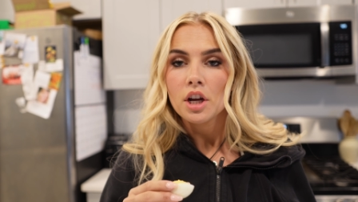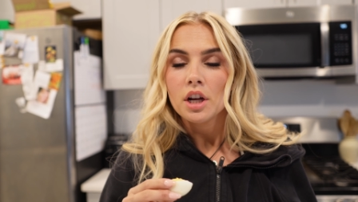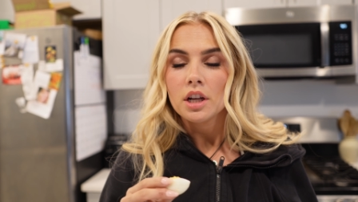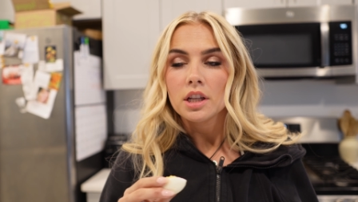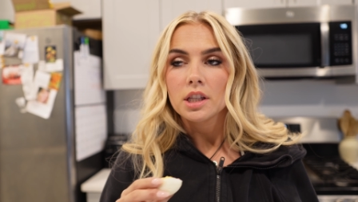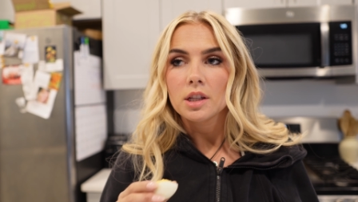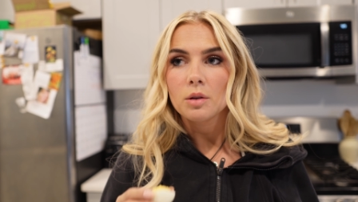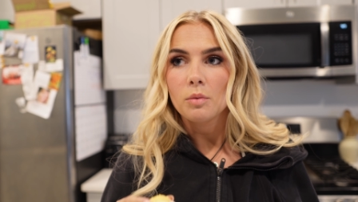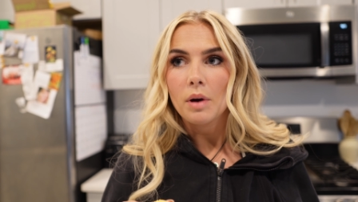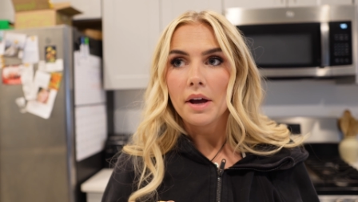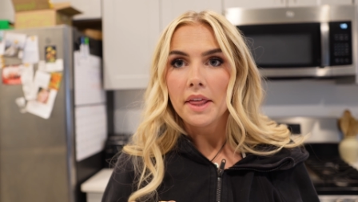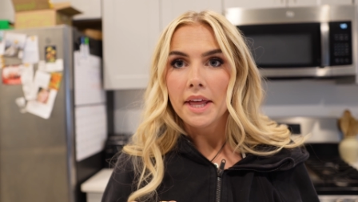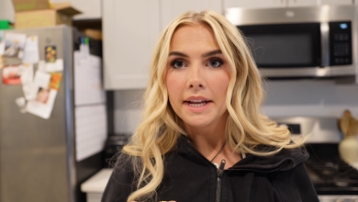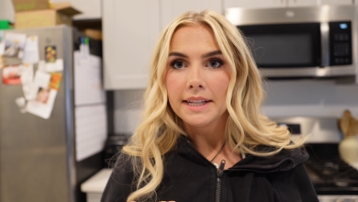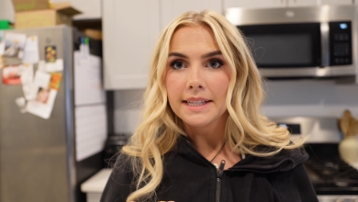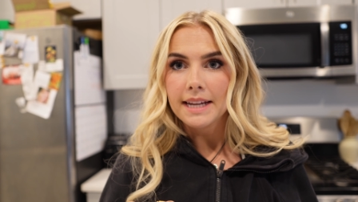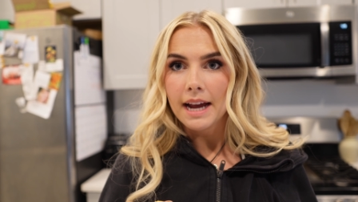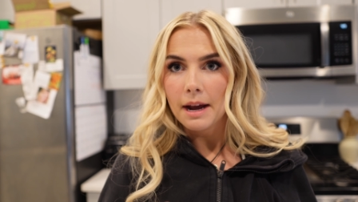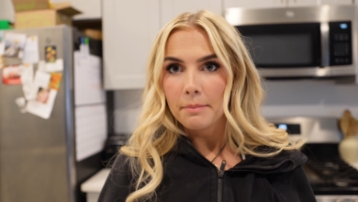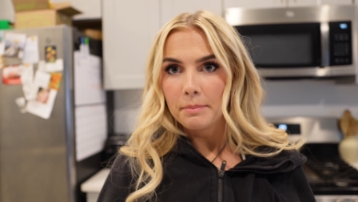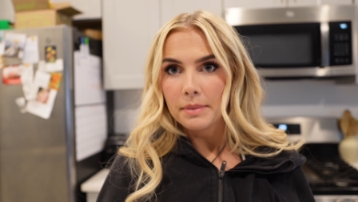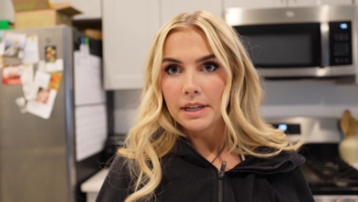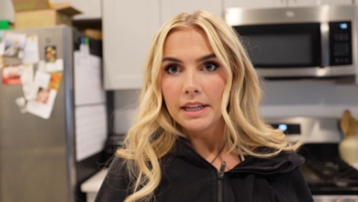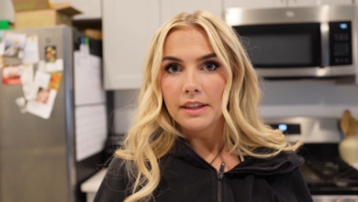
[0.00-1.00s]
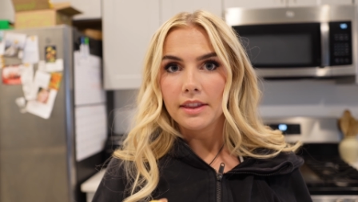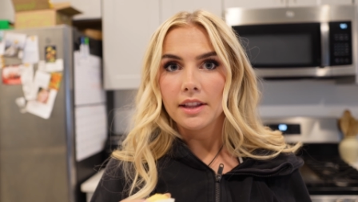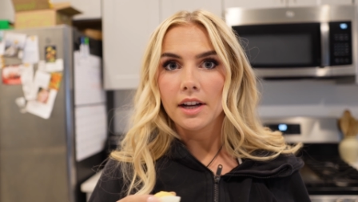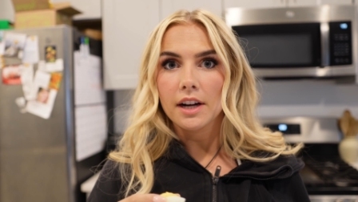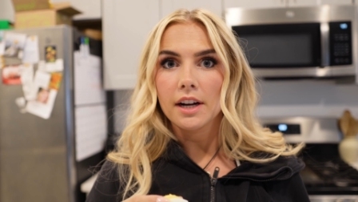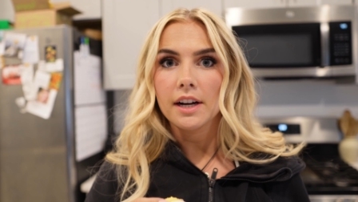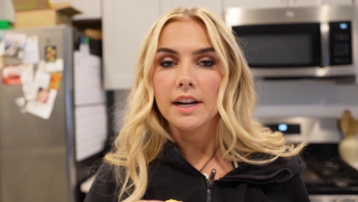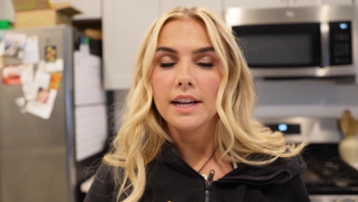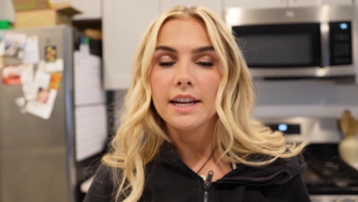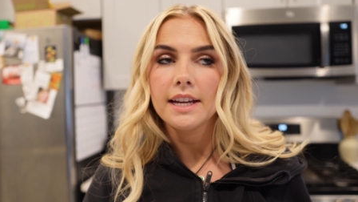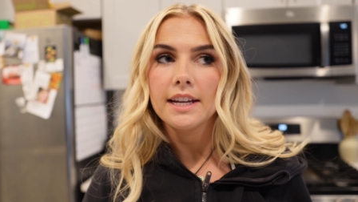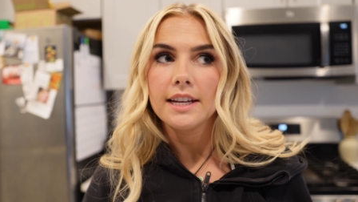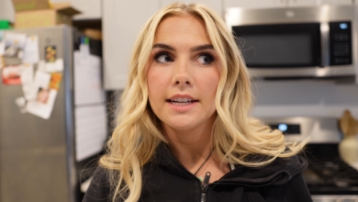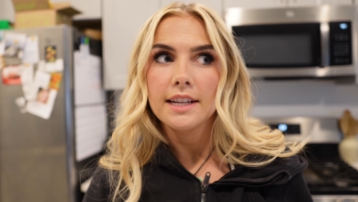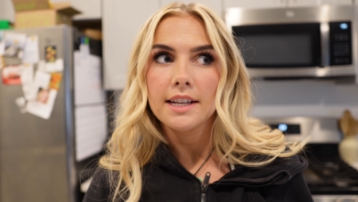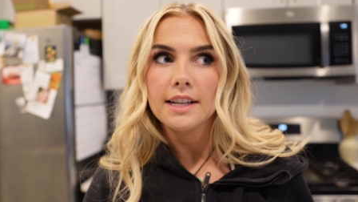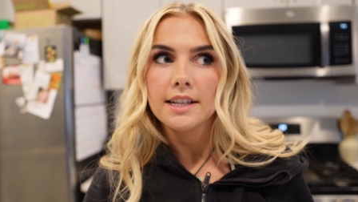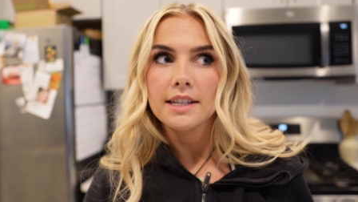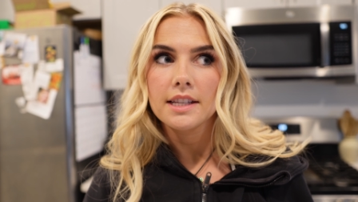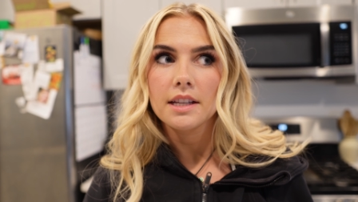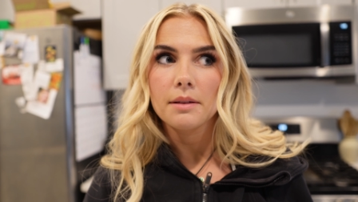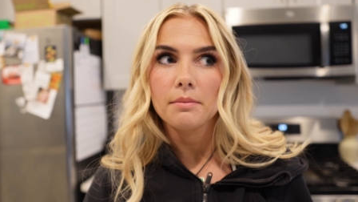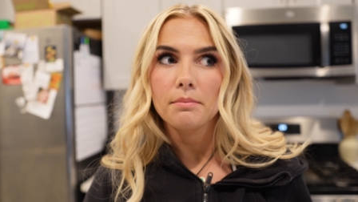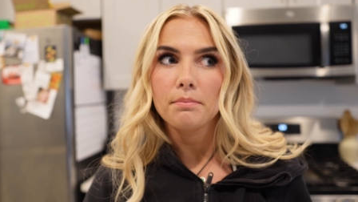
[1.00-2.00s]
so while that's happening there
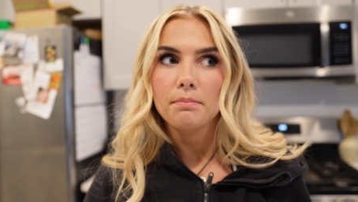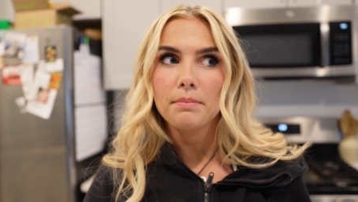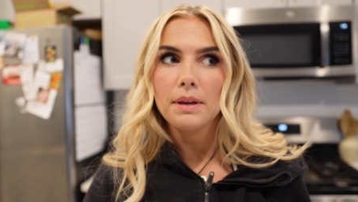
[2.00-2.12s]
is